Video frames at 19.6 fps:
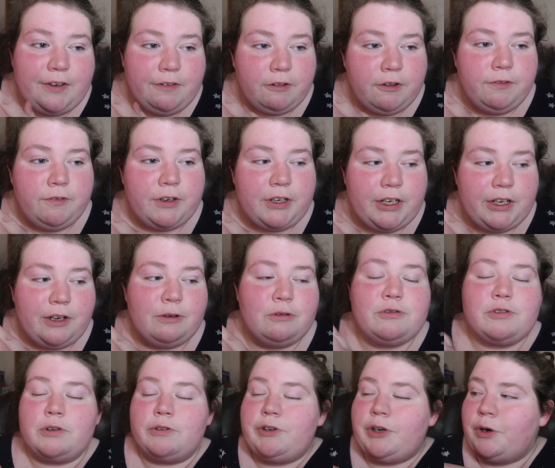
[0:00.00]
end of the video,
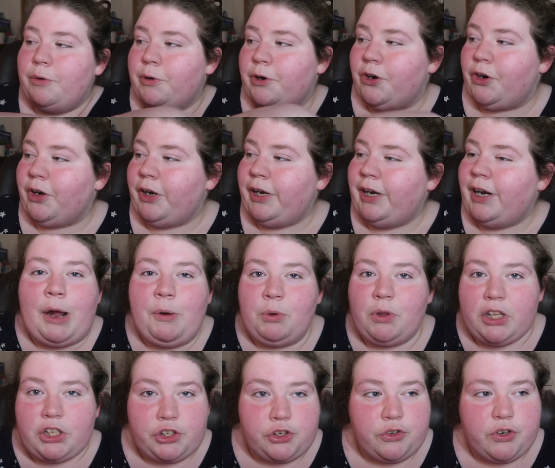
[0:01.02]
so don't worry. I will
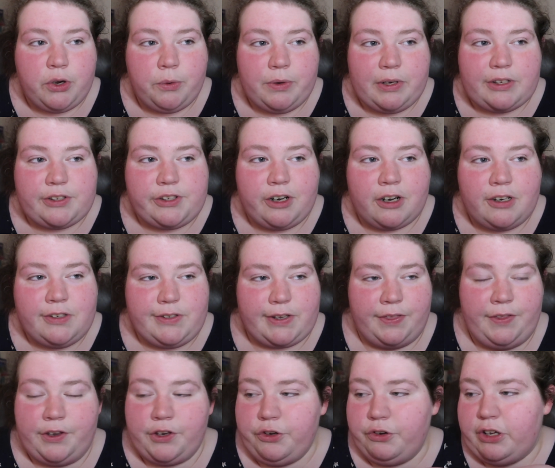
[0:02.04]
let you know when it starts,
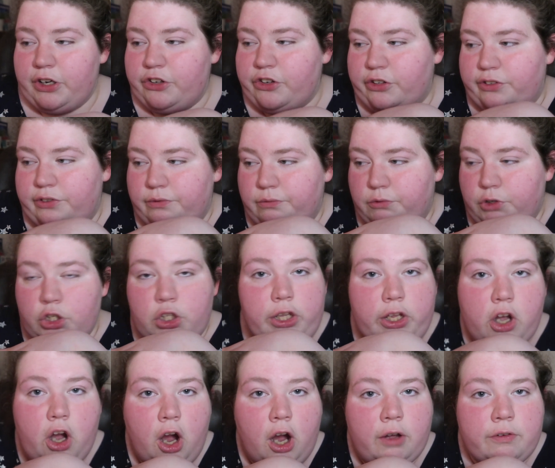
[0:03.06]
and then you can just
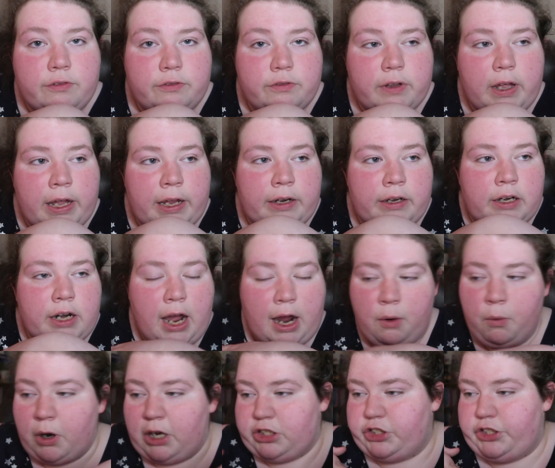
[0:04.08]
click off and
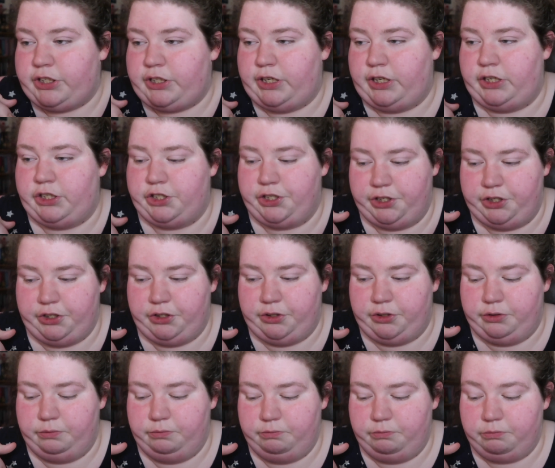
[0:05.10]
not watch it
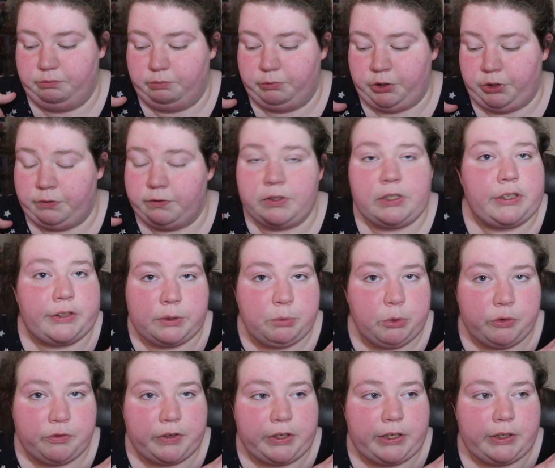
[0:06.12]
until you've seen the
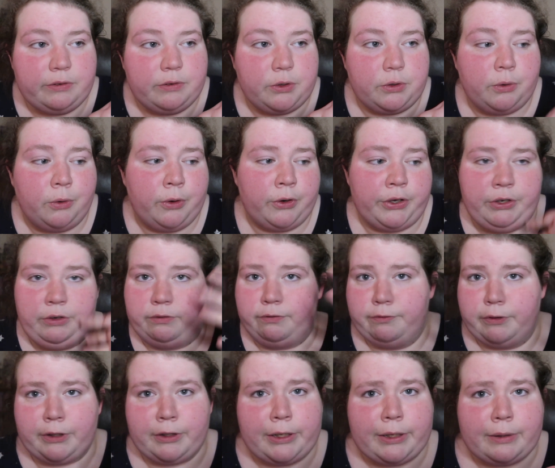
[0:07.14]
movie or you
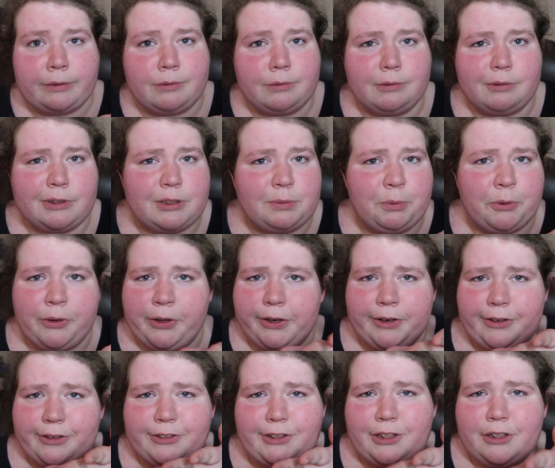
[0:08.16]
feel like
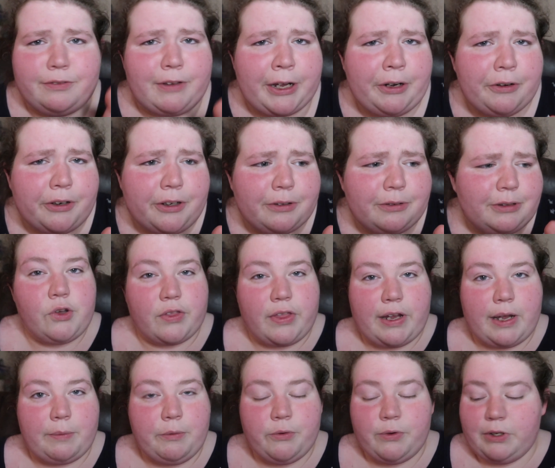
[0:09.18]
spoiling yourself. I don't know. So I
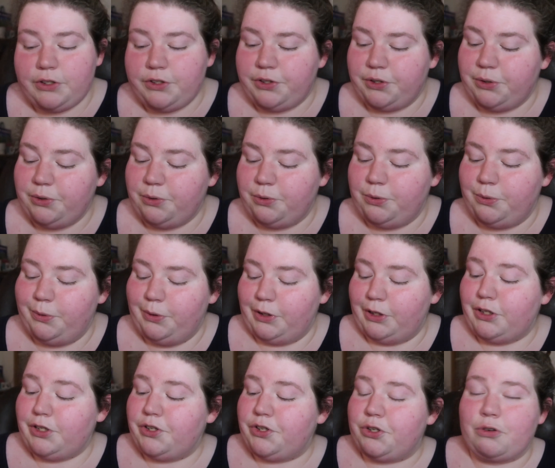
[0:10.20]
think I'm going to
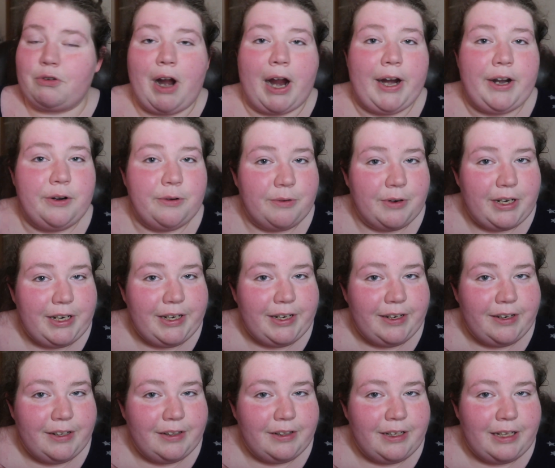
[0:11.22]
try to
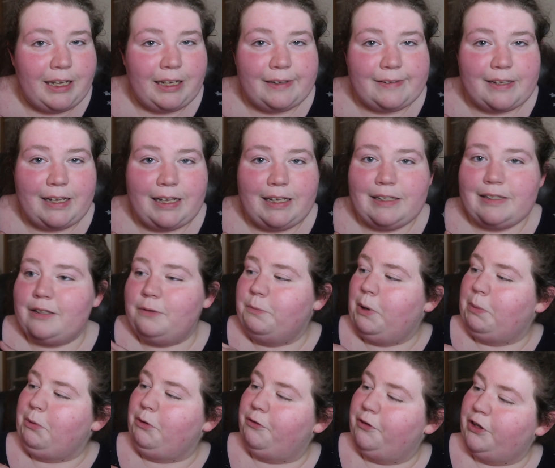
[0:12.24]
read the X-Hacks and
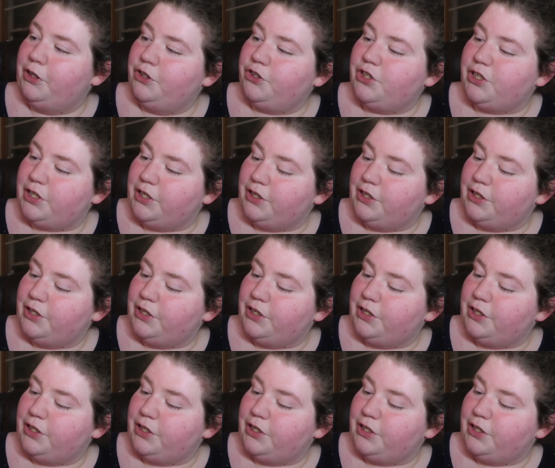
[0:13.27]
maybe finish